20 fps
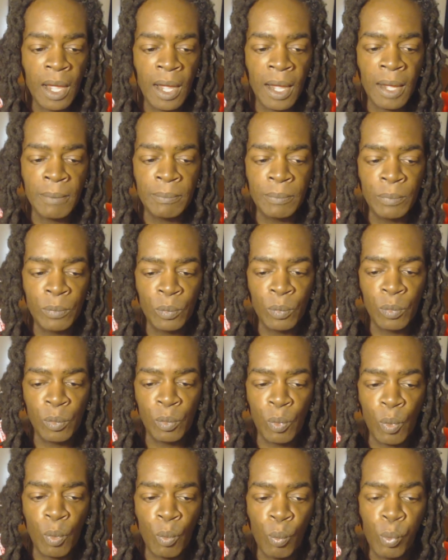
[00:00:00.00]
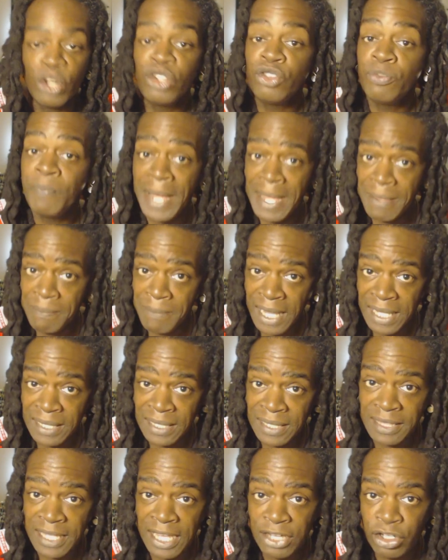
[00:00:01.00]
um, which may
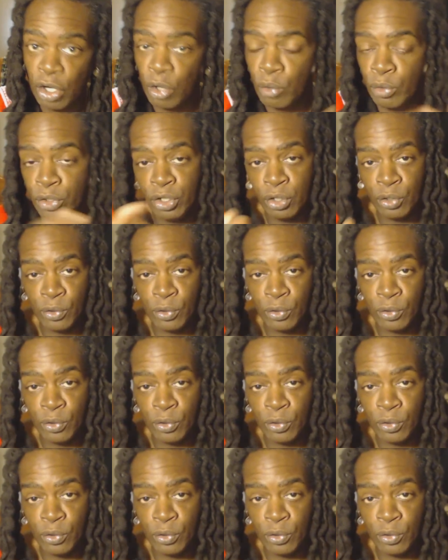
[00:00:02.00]
mean that they don't